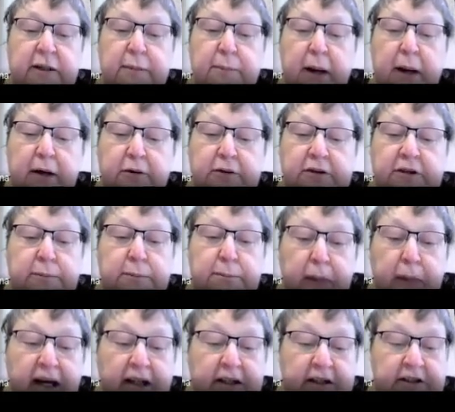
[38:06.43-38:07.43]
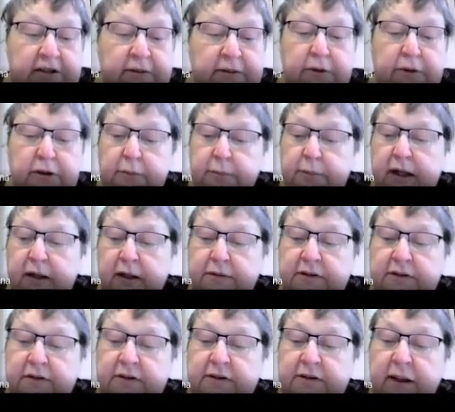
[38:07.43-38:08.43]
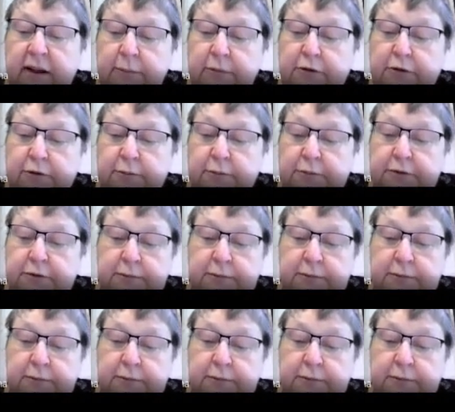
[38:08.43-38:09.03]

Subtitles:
about a maximal bounded subgroup